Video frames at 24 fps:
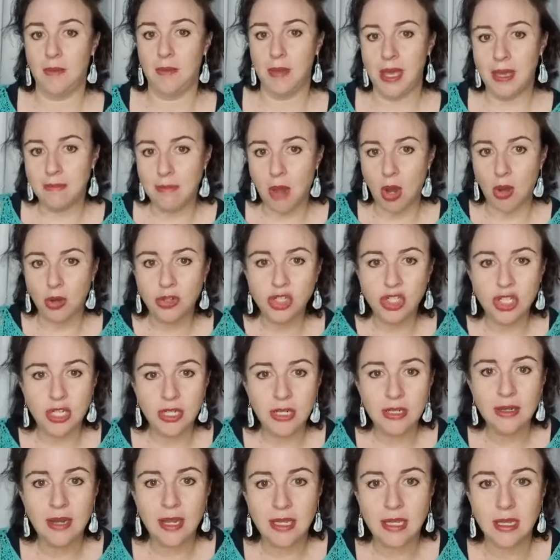emotion
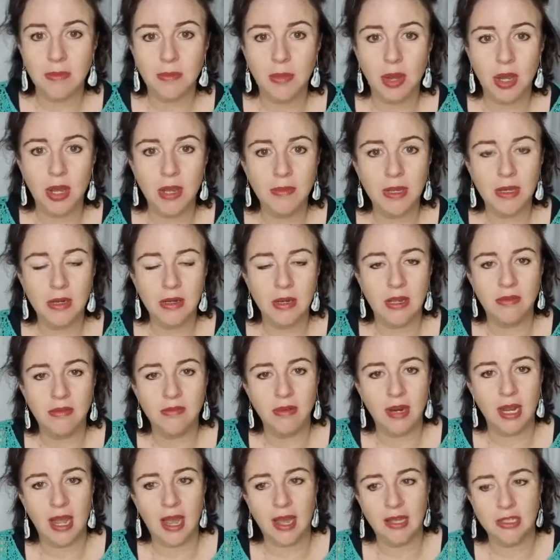at the moment in
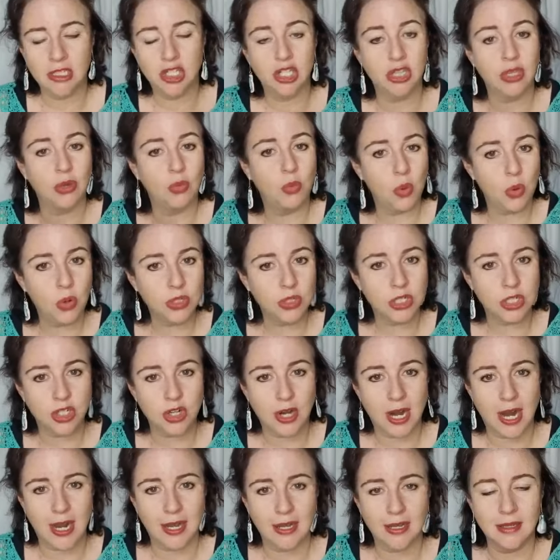regards to the water
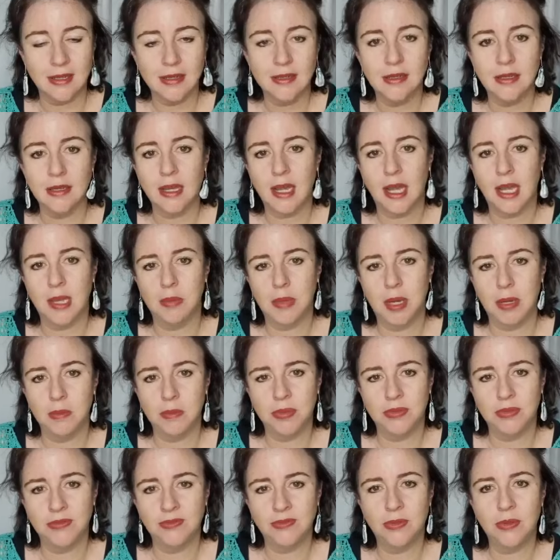dragon that came up
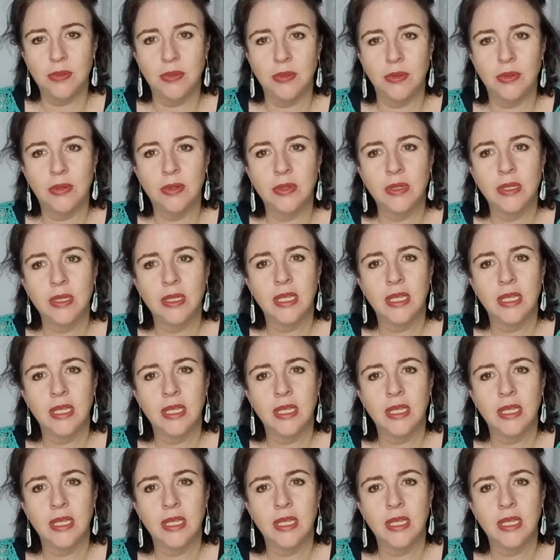before,